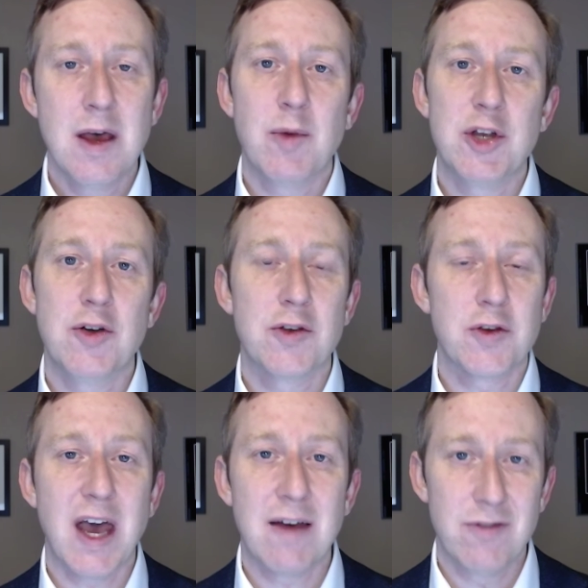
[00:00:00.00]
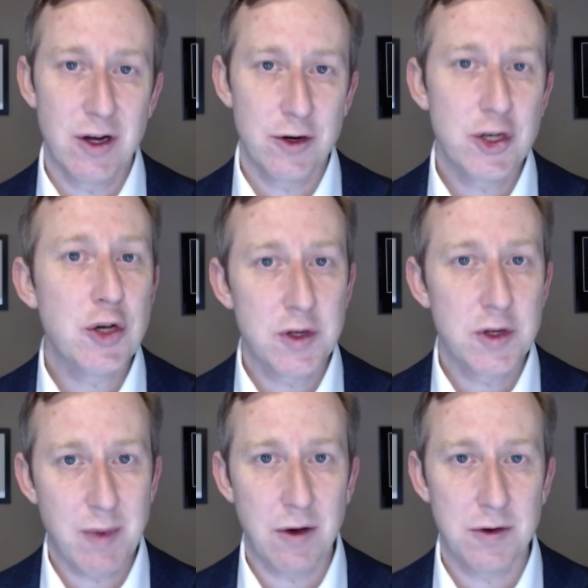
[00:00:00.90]
but you also have their 2
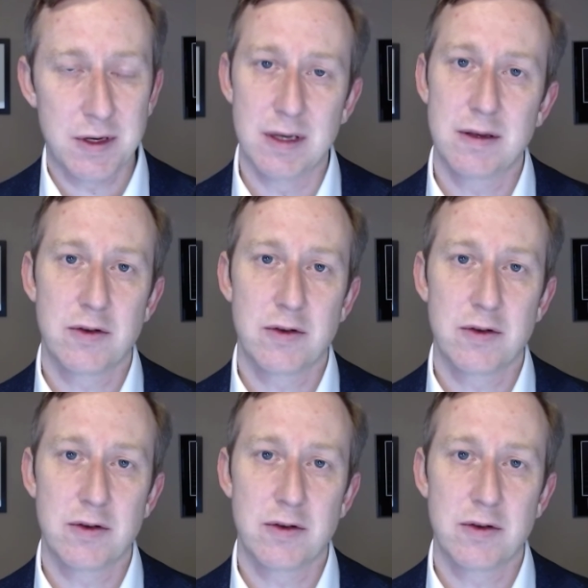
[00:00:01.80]
spouses,